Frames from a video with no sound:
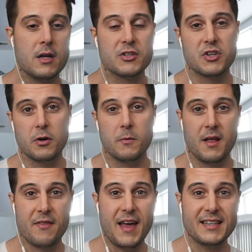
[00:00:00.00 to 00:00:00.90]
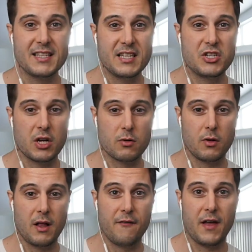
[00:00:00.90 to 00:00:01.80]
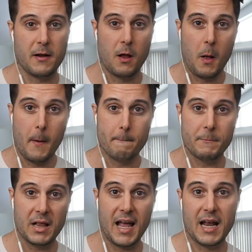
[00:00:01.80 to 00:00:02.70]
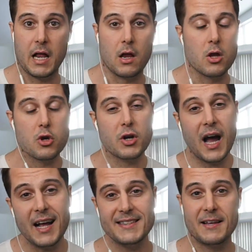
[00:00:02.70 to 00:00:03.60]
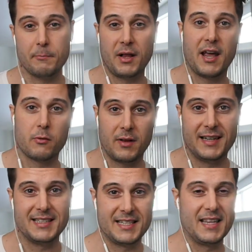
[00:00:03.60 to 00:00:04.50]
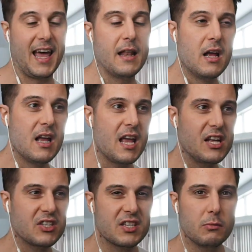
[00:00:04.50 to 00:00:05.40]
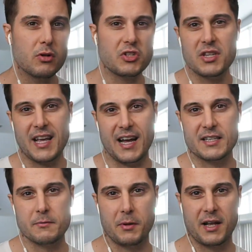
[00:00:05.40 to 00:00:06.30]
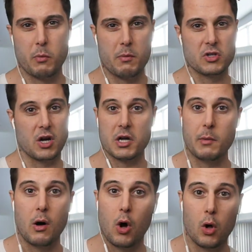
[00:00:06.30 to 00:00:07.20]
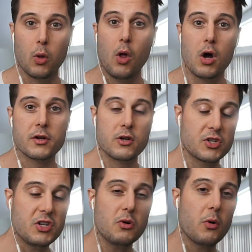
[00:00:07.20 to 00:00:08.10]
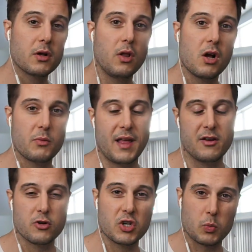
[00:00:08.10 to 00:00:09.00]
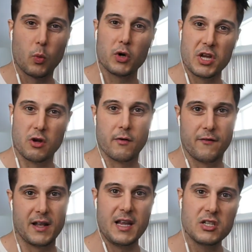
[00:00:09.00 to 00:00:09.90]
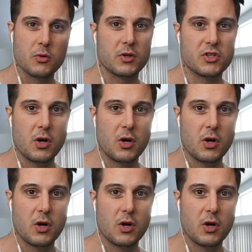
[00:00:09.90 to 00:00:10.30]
So that's the general event planning. Your content plan related to that is similar to the content plan we've been talking about all along. You're still going along with that, you're just working your event into it.